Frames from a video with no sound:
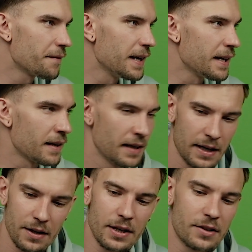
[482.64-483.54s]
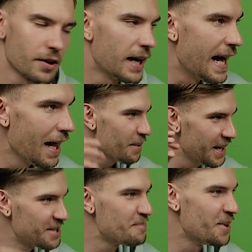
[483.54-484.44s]
thing, you need to help
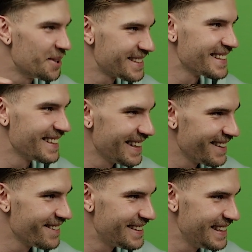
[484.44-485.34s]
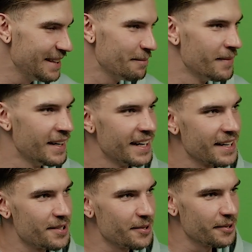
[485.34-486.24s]
each person in your team
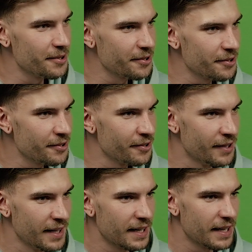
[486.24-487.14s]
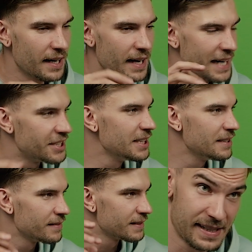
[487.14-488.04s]
to
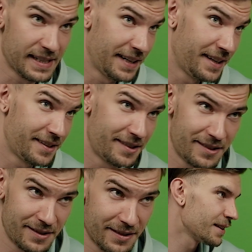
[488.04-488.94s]
achieve their